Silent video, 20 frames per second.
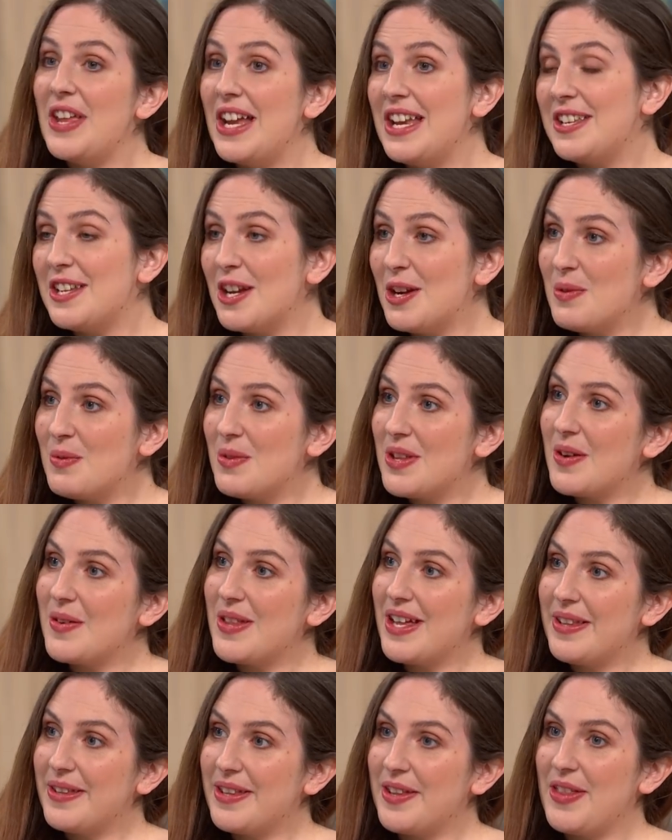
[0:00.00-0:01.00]
they don't,
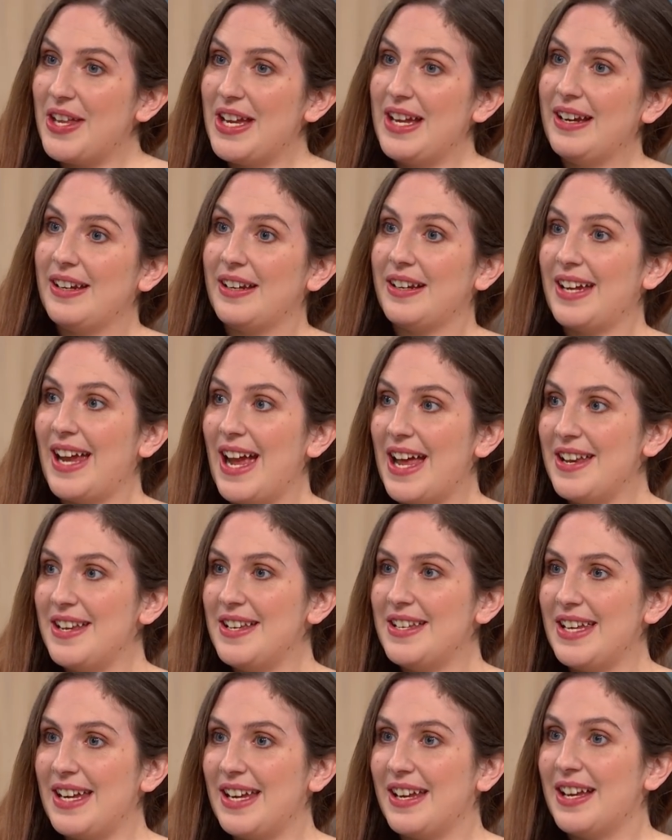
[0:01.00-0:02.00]
though. That's the thing.
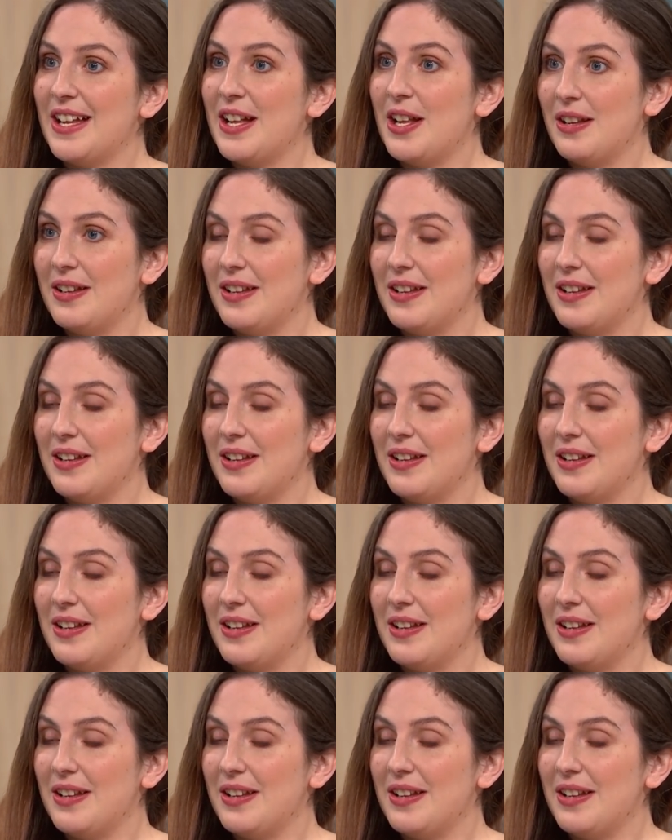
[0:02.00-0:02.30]
Kennedy...